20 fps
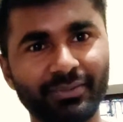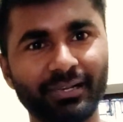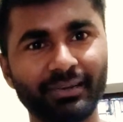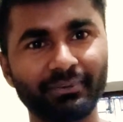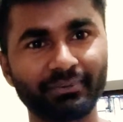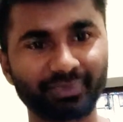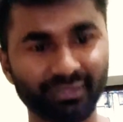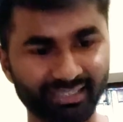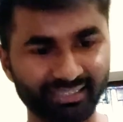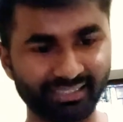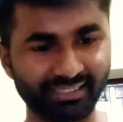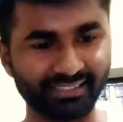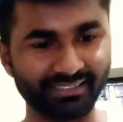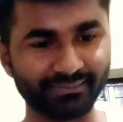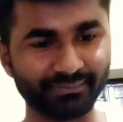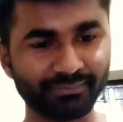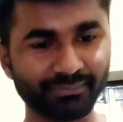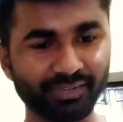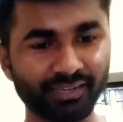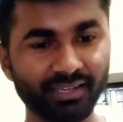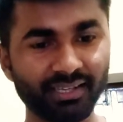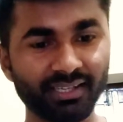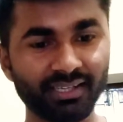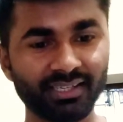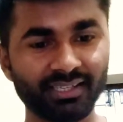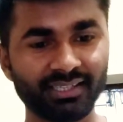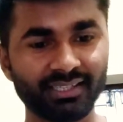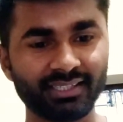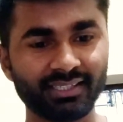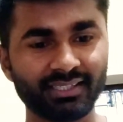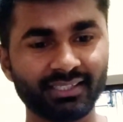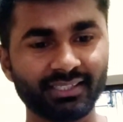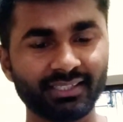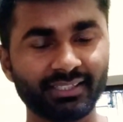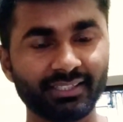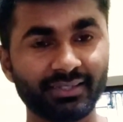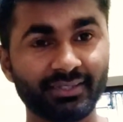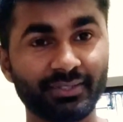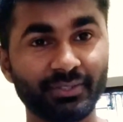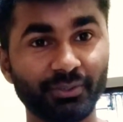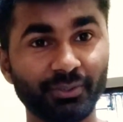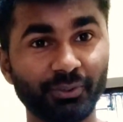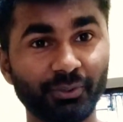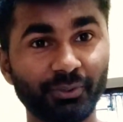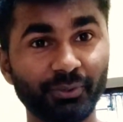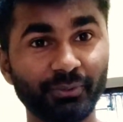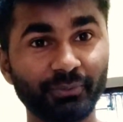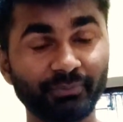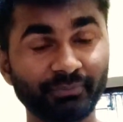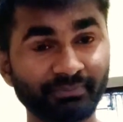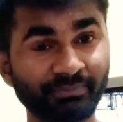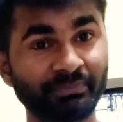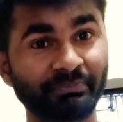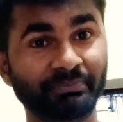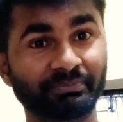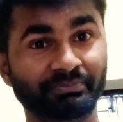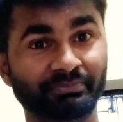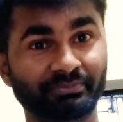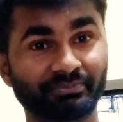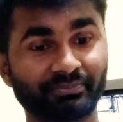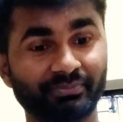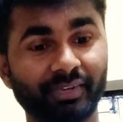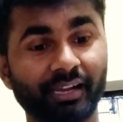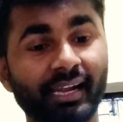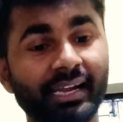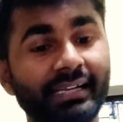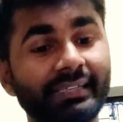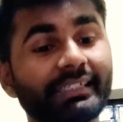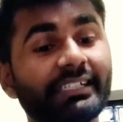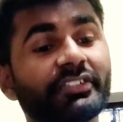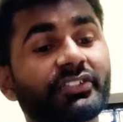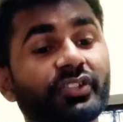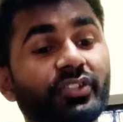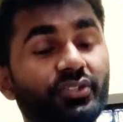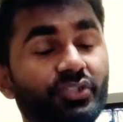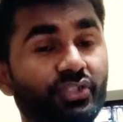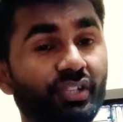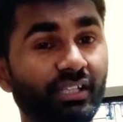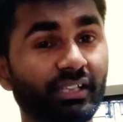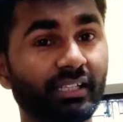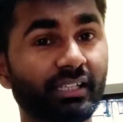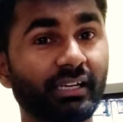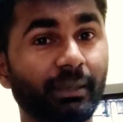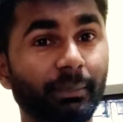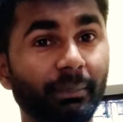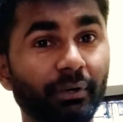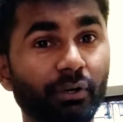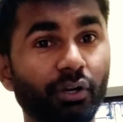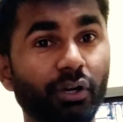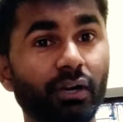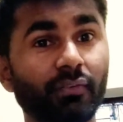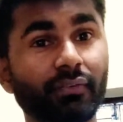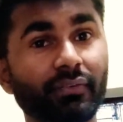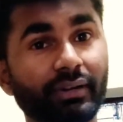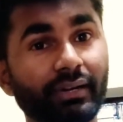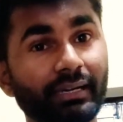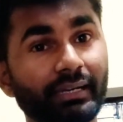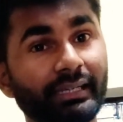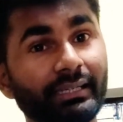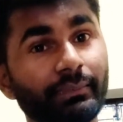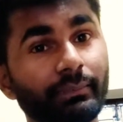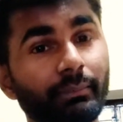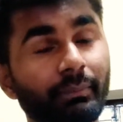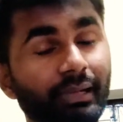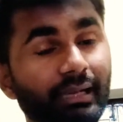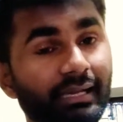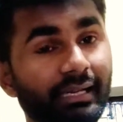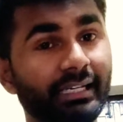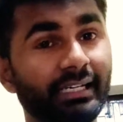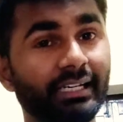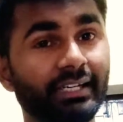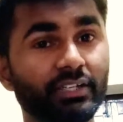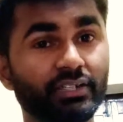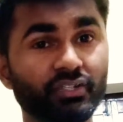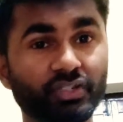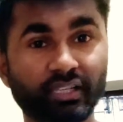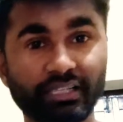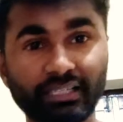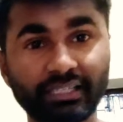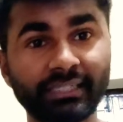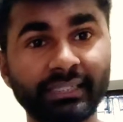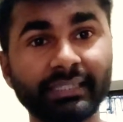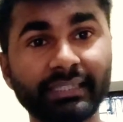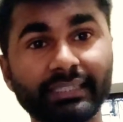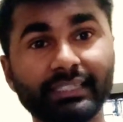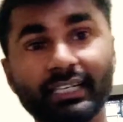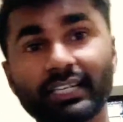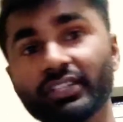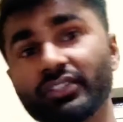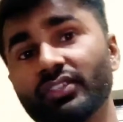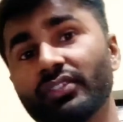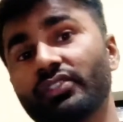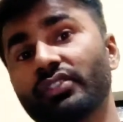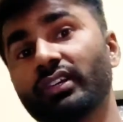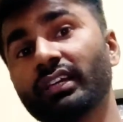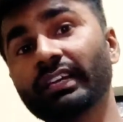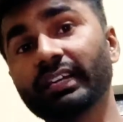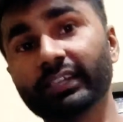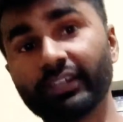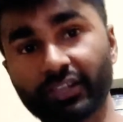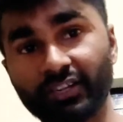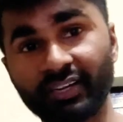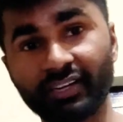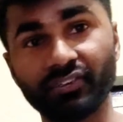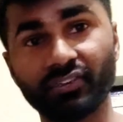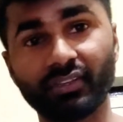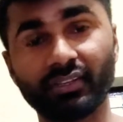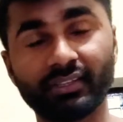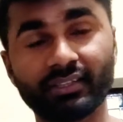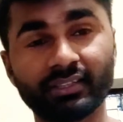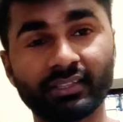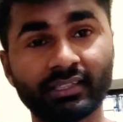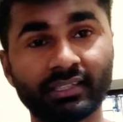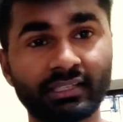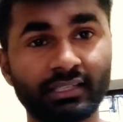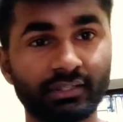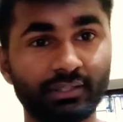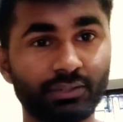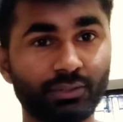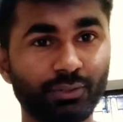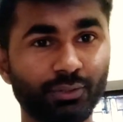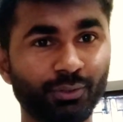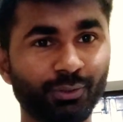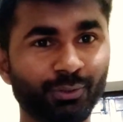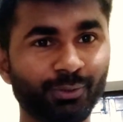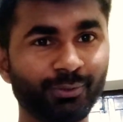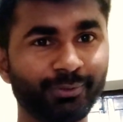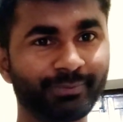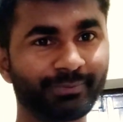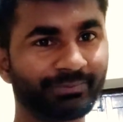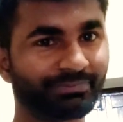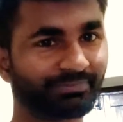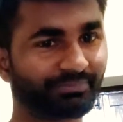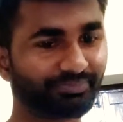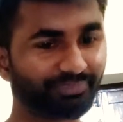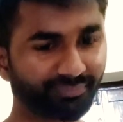why I'm knowing it. So, and it's still the number of millionaires in India is still increasing. So,